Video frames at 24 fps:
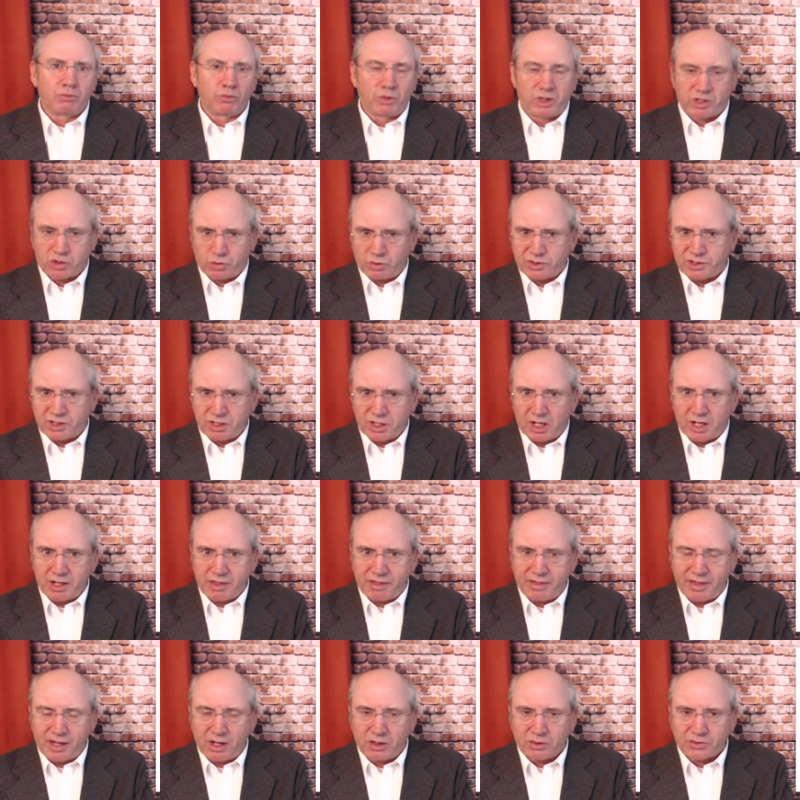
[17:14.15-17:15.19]
which was
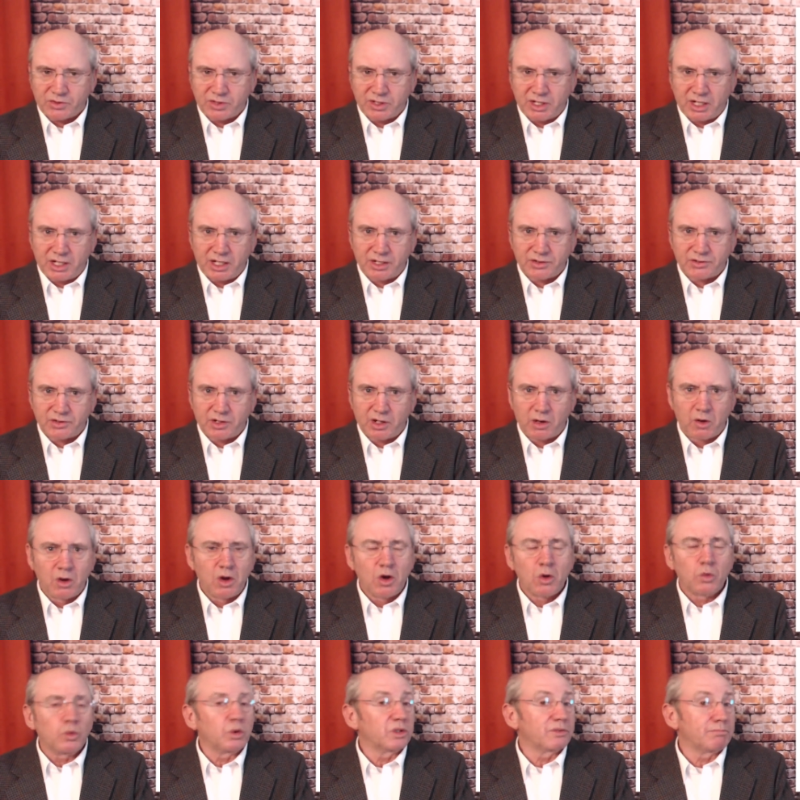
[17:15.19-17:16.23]
9,000 years ago,
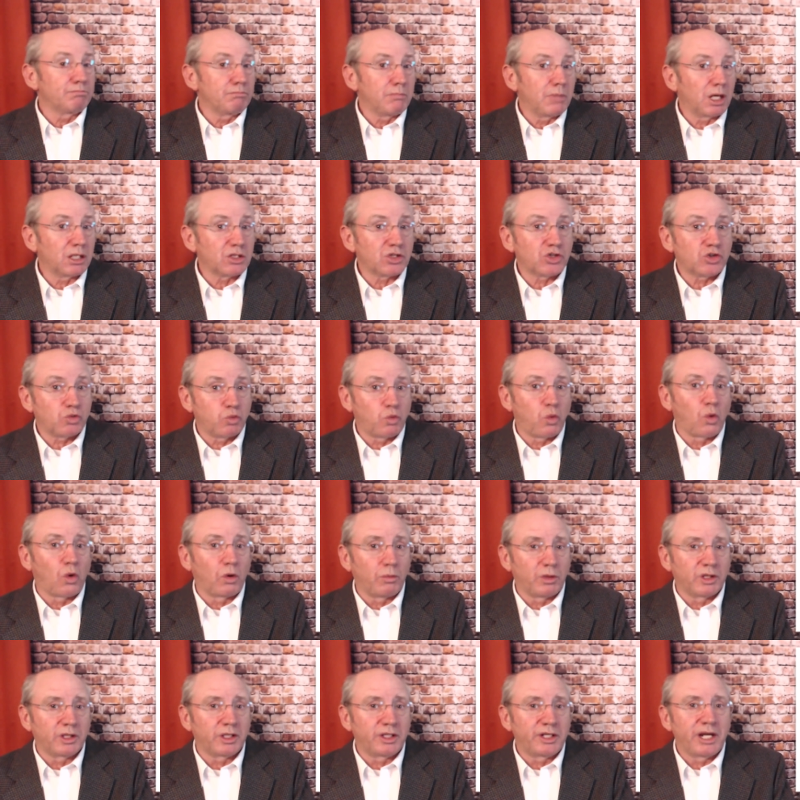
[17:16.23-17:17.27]
was much
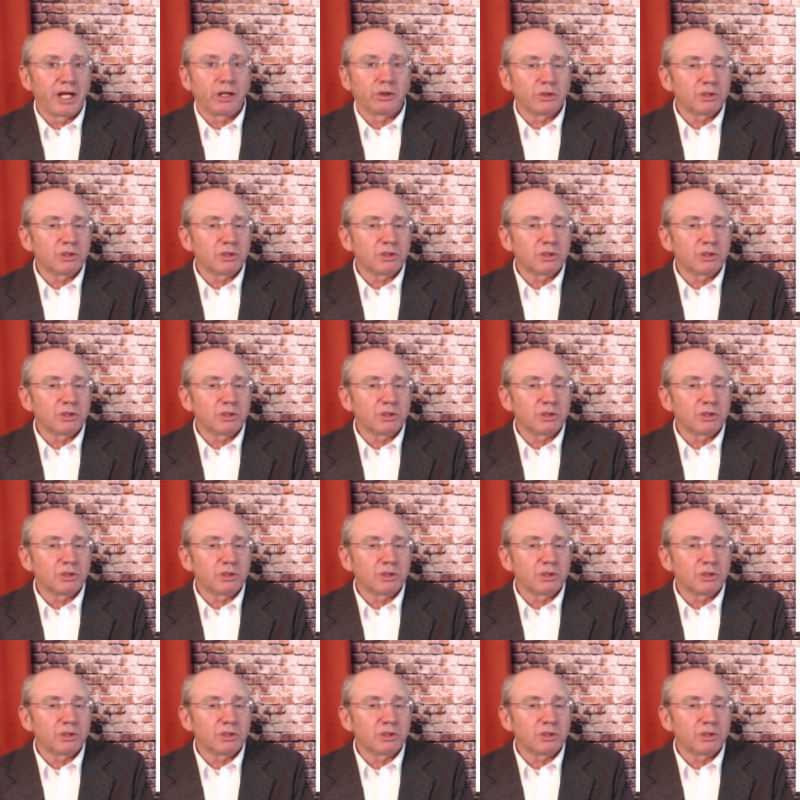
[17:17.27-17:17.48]
warmer than now.